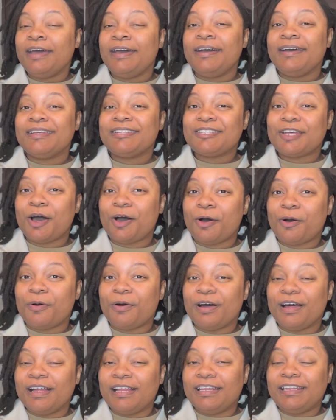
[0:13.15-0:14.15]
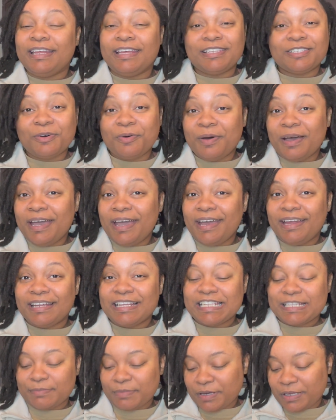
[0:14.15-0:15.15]
So let's go ahead and
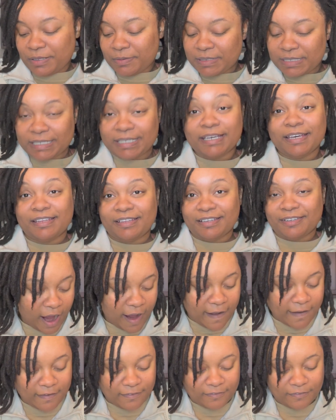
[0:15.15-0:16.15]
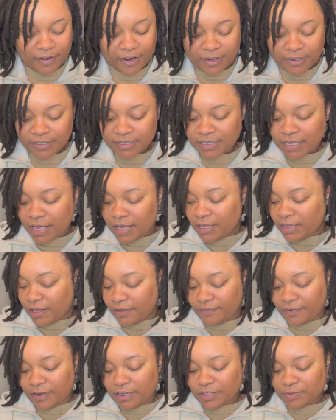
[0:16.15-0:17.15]
smell them together. All right, the
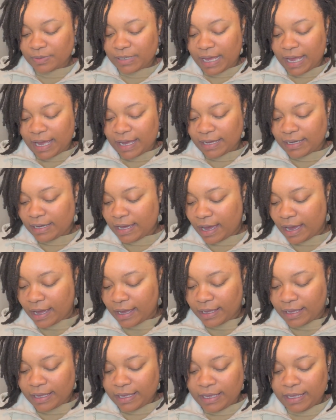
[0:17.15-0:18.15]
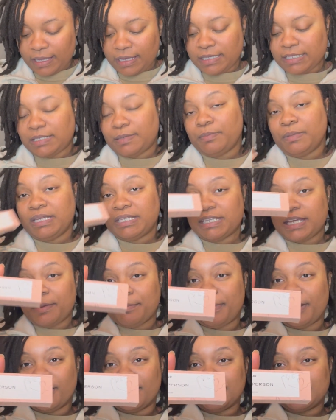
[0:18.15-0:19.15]
first one I got is Missing
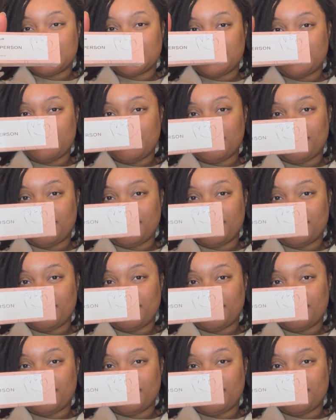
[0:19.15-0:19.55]
Person